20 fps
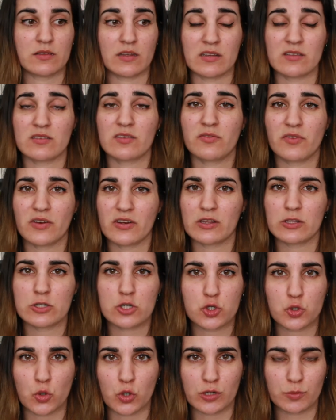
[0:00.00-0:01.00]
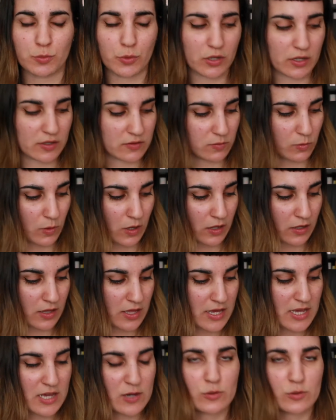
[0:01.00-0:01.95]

and it's a fairly short book as well,